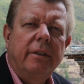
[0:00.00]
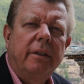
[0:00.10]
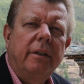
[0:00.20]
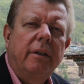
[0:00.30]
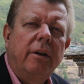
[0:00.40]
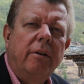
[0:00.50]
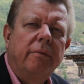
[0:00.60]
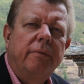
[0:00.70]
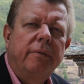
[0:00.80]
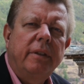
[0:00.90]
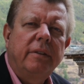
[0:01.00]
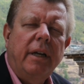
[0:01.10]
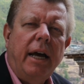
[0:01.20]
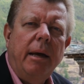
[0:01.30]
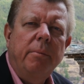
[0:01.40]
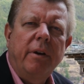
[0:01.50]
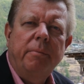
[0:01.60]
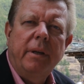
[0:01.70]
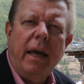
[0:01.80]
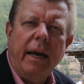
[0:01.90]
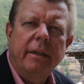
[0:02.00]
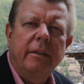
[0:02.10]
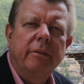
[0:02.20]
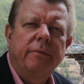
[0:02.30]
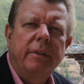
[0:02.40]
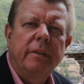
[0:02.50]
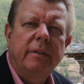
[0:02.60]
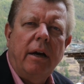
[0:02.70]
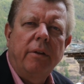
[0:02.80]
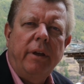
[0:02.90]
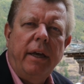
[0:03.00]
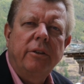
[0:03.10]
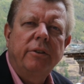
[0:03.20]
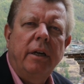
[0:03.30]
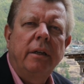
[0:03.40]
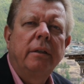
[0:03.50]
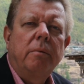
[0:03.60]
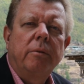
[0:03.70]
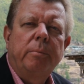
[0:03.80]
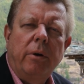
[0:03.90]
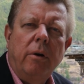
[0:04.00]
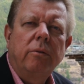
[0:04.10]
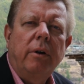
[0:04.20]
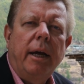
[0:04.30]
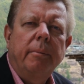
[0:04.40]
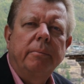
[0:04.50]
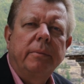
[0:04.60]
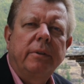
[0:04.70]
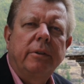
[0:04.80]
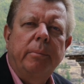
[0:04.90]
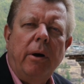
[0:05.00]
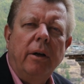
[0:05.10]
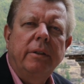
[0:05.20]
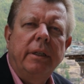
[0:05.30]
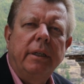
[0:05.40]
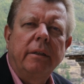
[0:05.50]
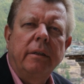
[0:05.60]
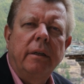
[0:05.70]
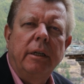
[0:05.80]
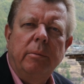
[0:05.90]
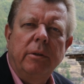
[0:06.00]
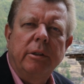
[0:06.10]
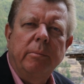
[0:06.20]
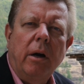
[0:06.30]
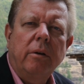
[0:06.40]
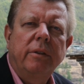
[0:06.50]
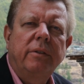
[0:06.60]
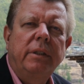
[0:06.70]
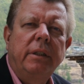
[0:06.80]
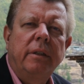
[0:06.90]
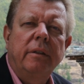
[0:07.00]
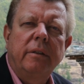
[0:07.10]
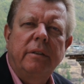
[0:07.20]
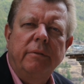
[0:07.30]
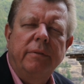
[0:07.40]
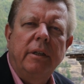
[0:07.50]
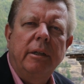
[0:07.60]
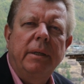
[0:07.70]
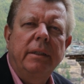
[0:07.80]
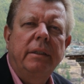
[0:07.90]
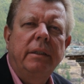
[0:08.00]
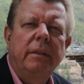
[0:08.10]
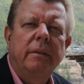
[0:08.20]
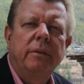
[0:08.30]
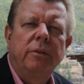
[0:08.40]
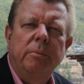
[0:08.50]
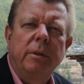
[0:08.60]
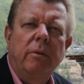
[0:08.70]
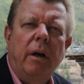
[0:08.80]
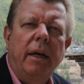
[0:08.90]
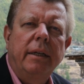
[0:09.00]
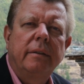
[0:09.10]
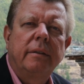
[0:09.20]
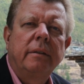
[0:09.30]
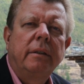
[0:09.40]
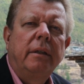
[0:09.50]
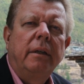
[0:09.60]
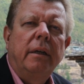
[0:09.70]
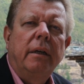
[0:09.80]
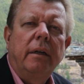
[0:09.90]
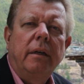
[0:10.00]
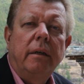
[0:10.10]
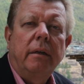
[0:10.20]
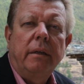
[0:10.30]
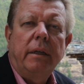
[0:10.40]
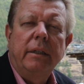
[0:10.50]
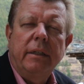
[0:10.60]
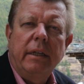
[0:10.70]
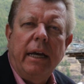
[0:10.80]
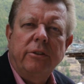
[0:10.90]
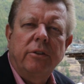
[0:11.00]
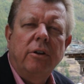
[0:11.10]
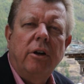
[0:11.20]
uh, of this time, we have been active in South Asia with programs supporting liberal democracy, civil liberties, human rights, uh, international